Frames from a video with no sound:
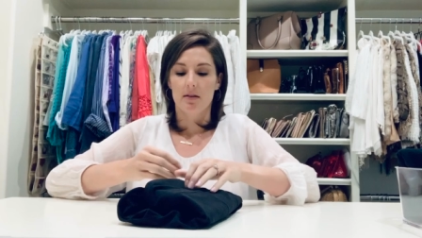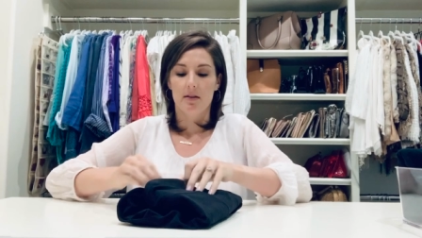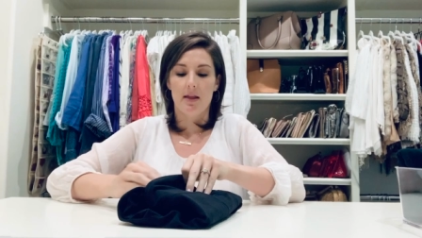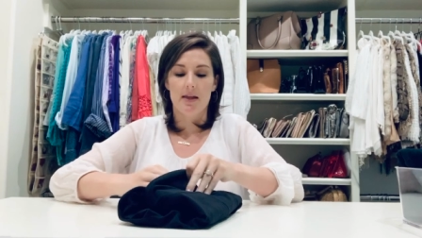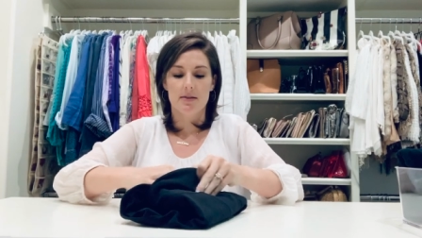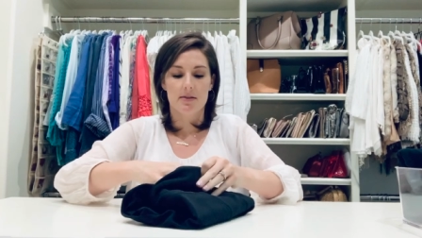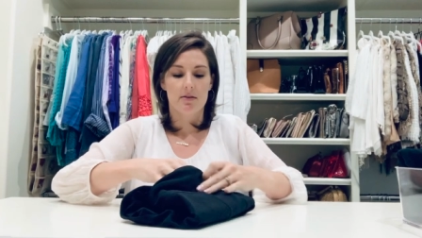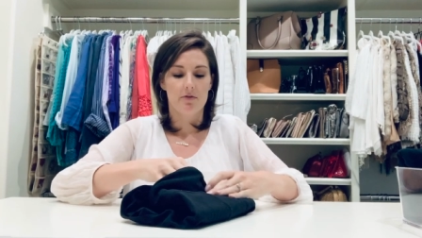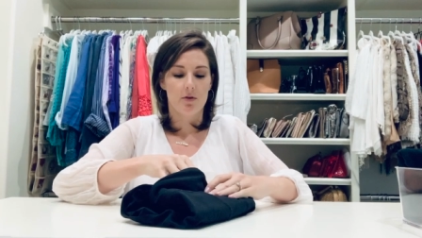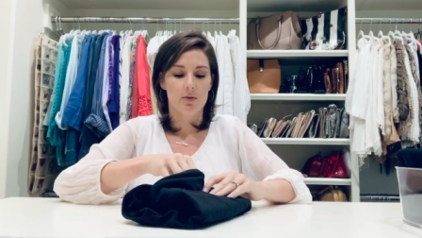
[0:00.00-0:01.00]
Let's
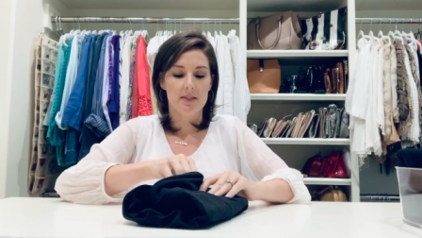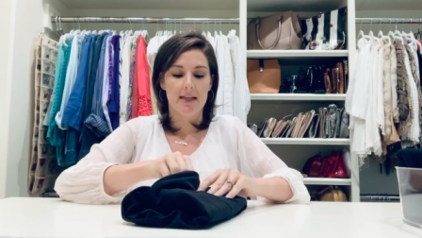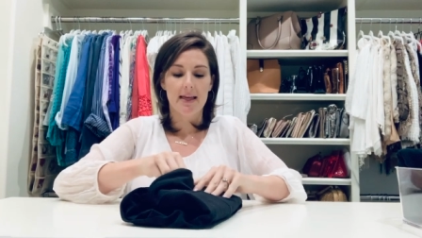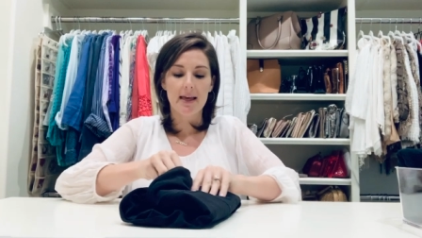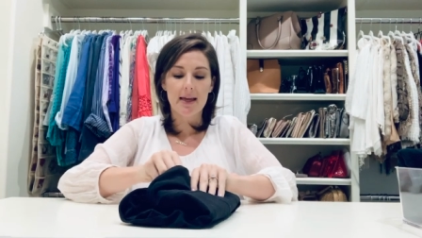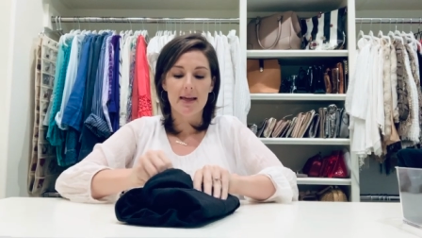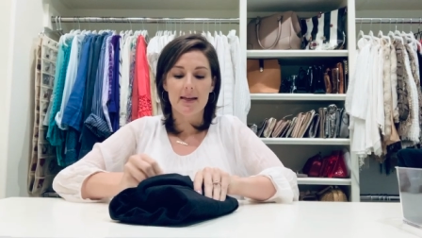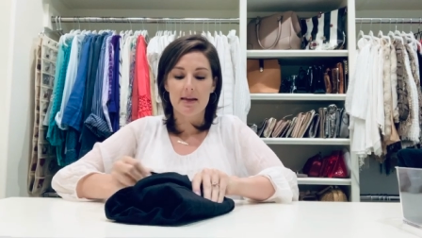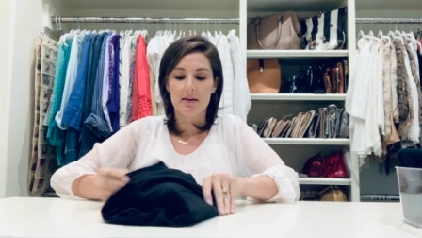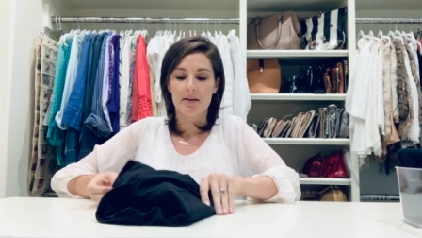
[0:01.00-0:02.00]
fold it
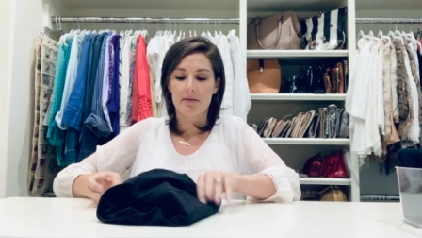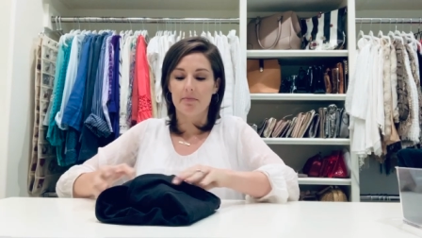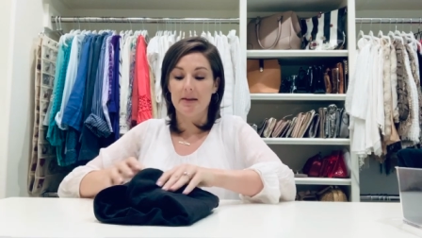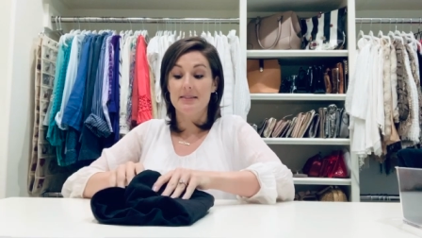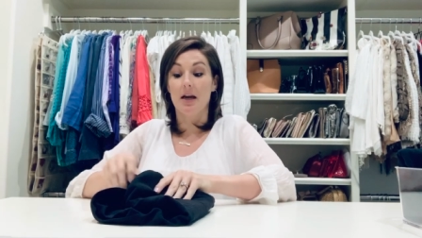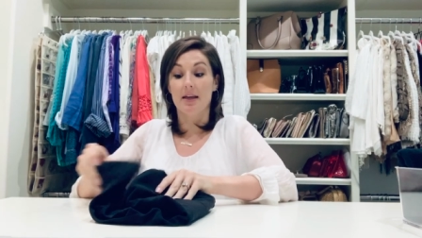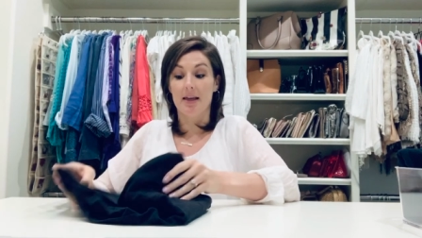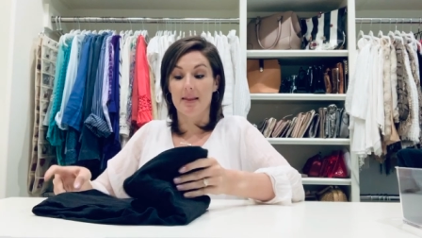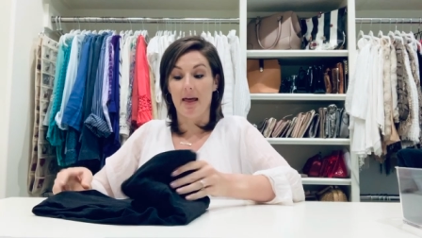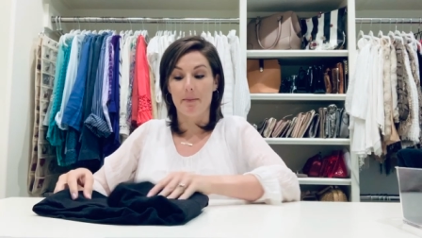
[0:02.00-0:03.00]
again by
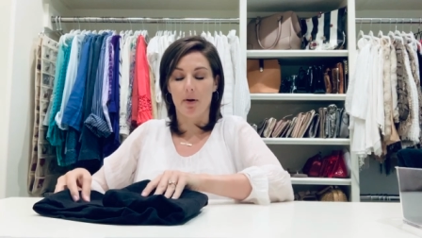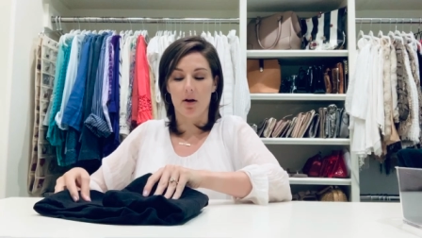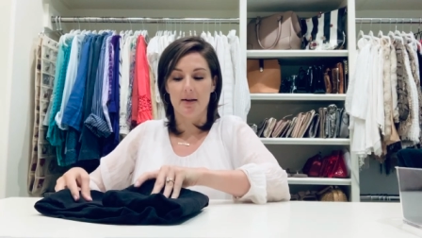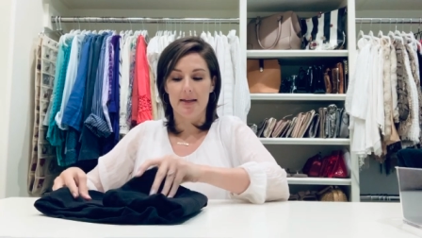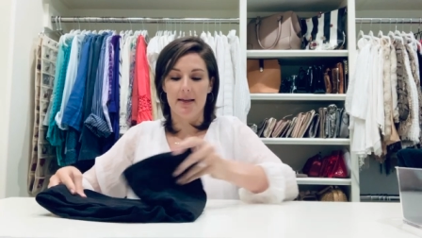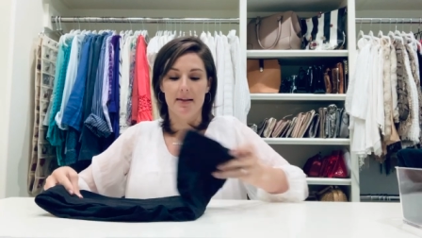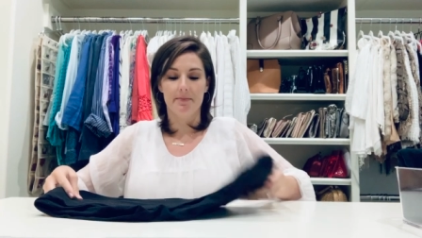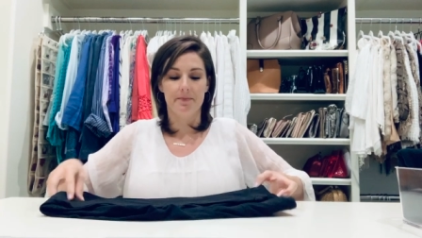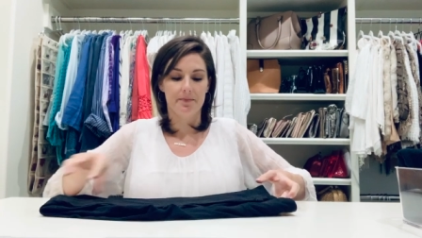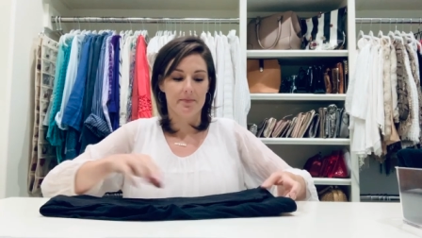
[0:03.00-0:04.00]
tucking that part
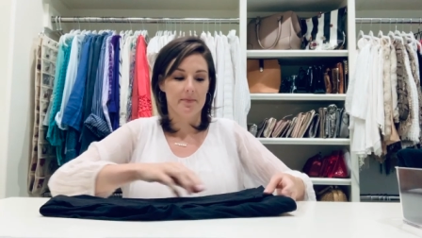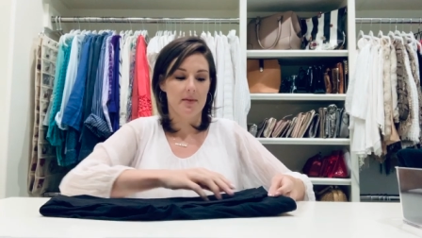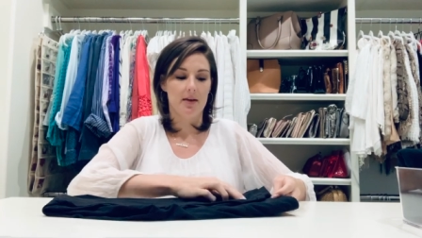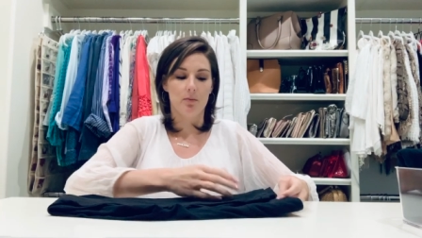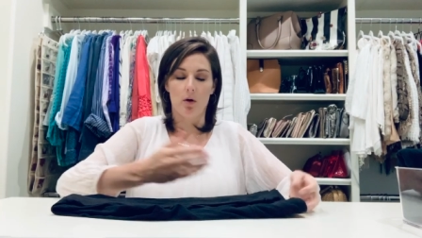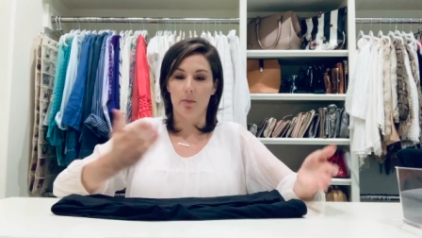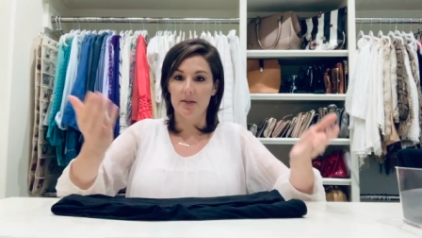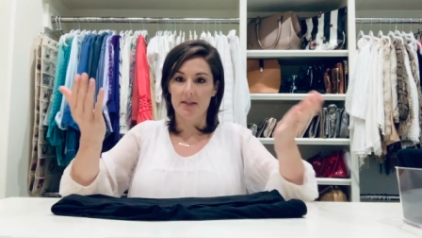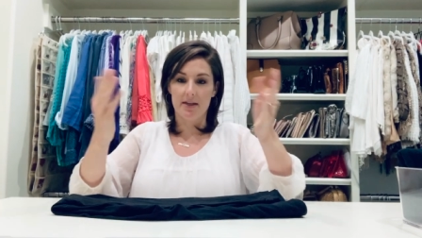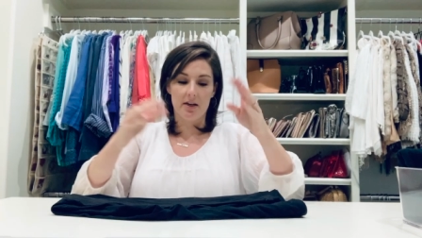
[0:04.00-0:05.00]
in. And what we
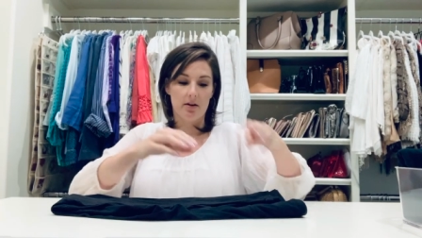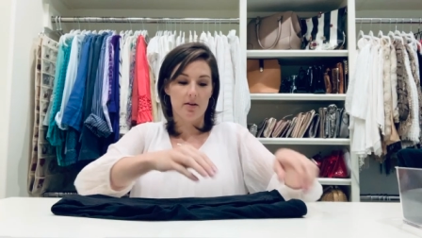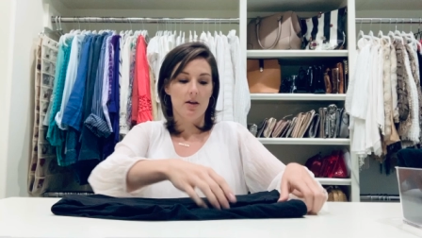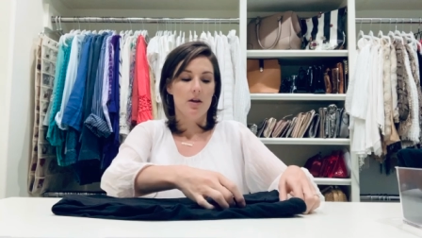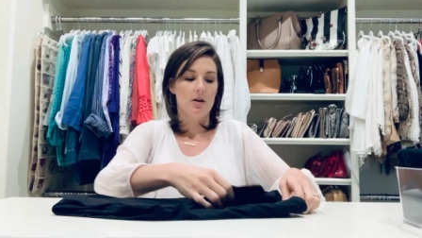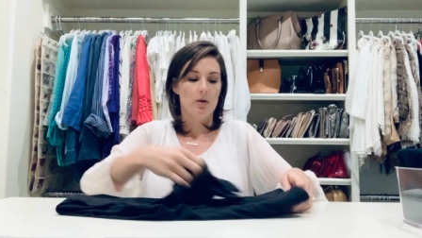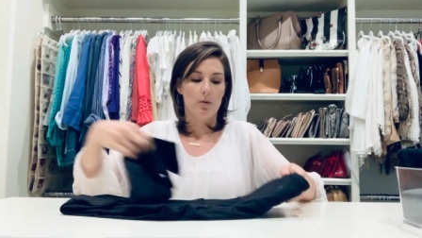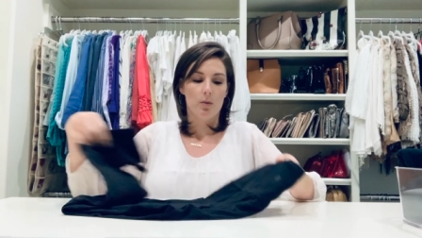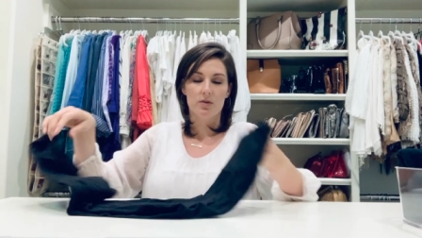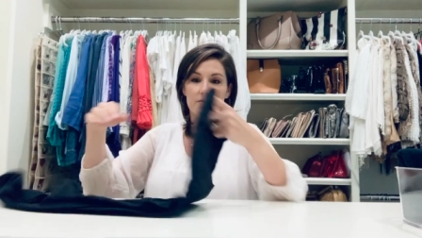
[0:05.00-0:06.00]
did here was